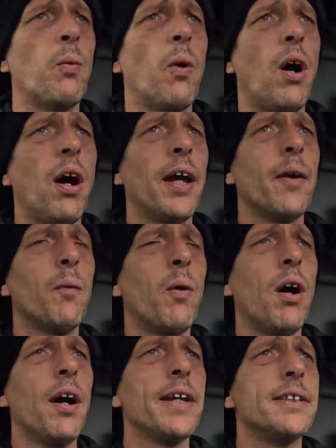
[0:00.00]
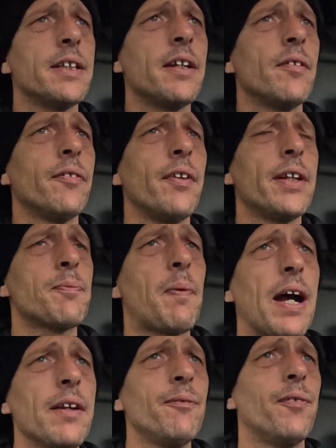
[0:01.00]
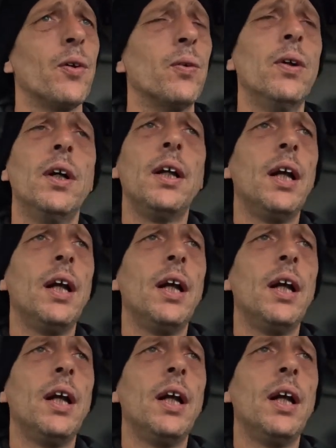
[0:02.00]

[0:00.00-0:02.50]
why is it this painful?